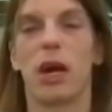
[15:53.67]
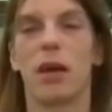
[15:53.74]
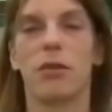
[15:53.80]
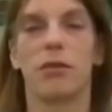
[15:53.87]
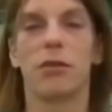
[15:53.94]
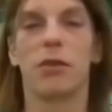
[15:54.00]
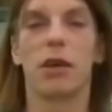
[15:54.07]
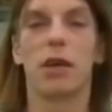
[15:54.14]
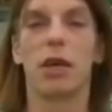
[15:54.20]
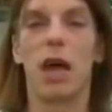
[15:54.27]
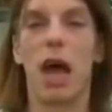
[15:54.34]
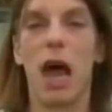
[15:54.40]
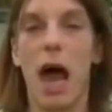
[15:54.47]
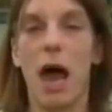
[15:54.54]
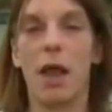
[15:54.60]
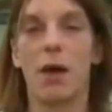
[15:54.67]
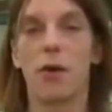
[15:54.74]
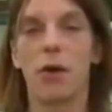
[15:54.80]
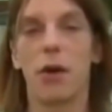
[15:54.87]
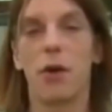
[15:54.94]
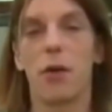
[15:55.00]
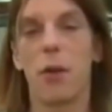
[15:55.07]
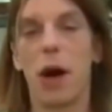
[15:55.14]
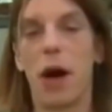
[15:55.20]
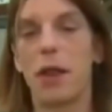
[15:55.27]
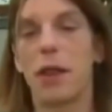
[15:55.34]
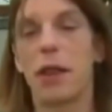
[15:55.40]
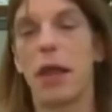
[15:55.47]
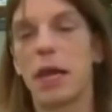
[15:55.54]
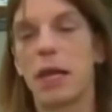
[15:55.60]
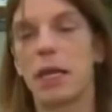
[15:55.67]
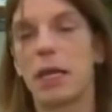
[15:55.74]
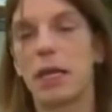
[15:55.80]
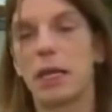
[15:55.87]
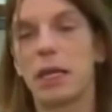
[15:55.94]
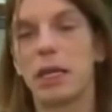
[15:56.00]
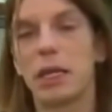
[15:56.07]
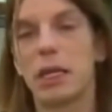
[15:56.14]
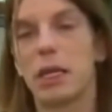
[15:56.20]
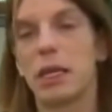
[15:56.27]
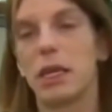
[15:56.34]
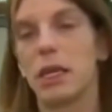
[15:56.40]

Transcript: life. I don't know why that I did it.